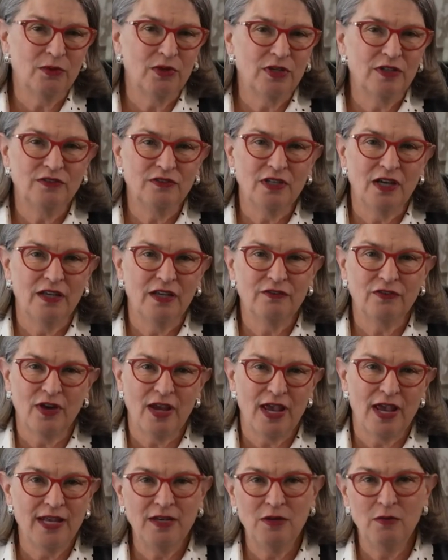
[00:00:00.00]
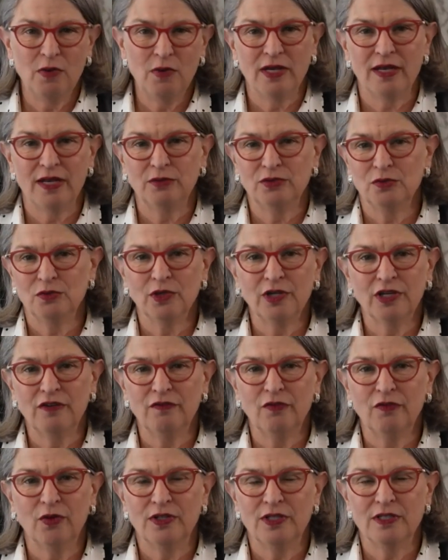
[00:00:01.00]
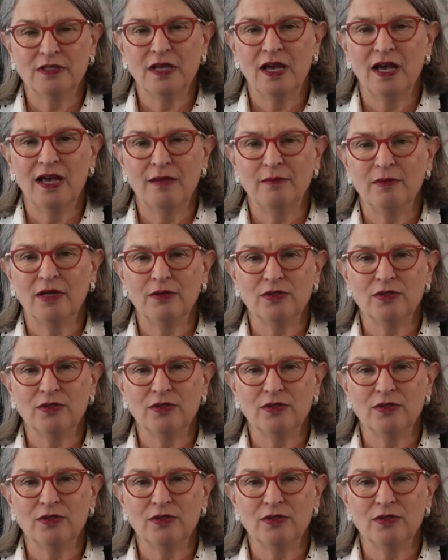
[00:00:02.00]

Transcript: would have done for anyone I was working for at the time.